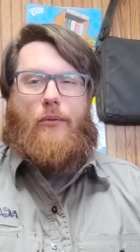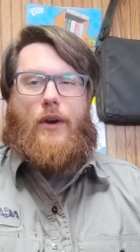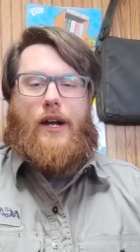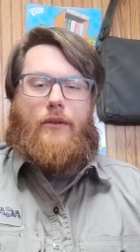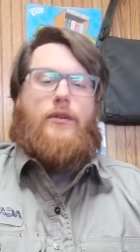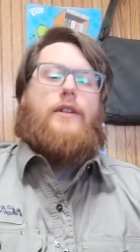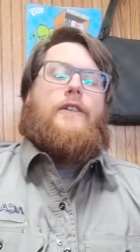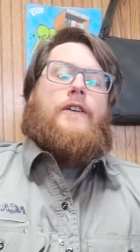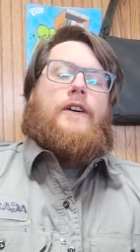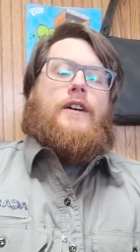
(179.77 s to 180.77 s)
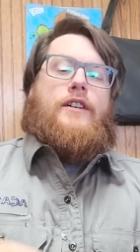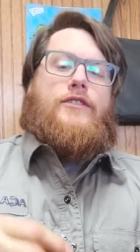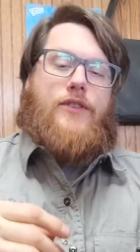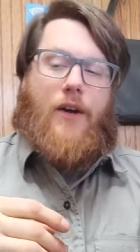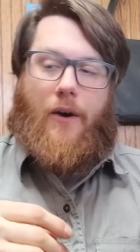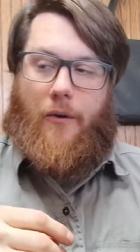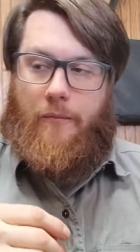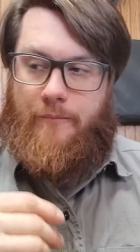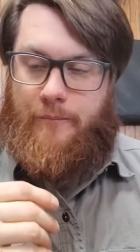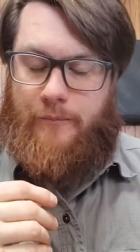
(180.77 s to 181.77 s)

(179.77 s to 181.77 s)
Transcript: around. So,